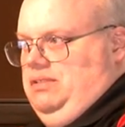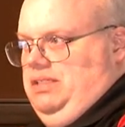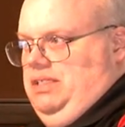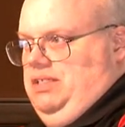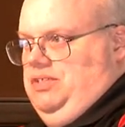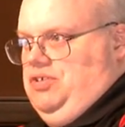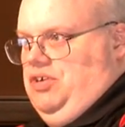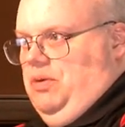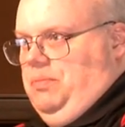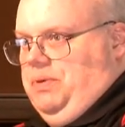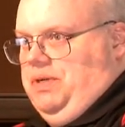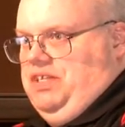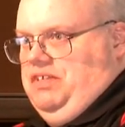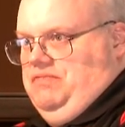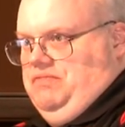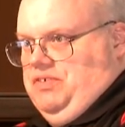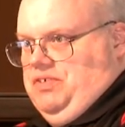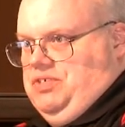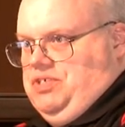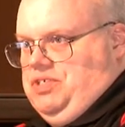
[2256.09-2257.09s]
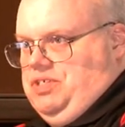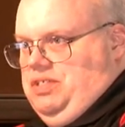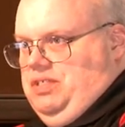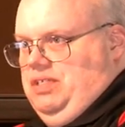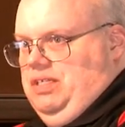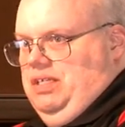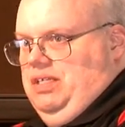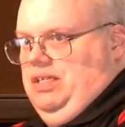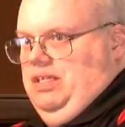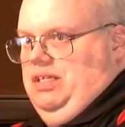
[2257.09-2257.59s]
interpreted version,
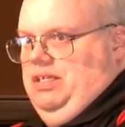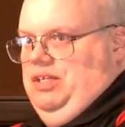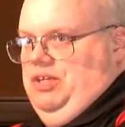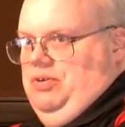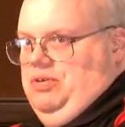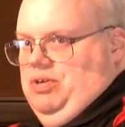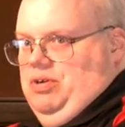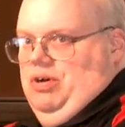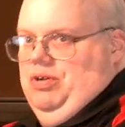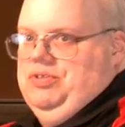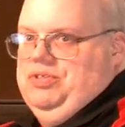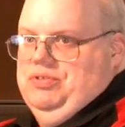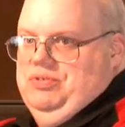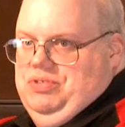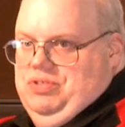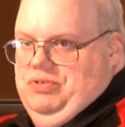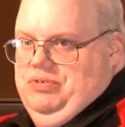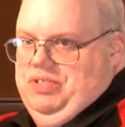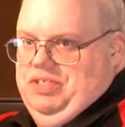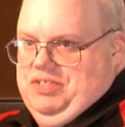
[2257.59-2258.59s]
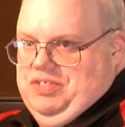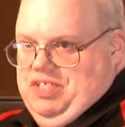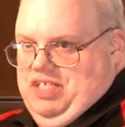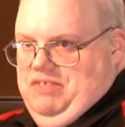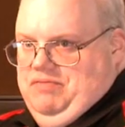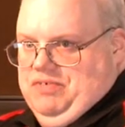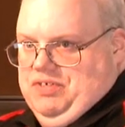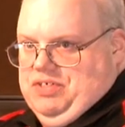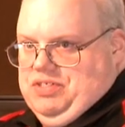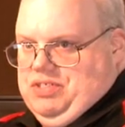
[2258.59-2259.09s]
you can also do in the C
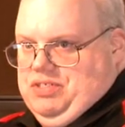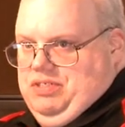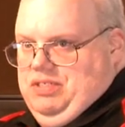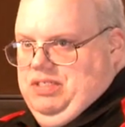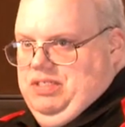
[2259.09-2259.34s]
version.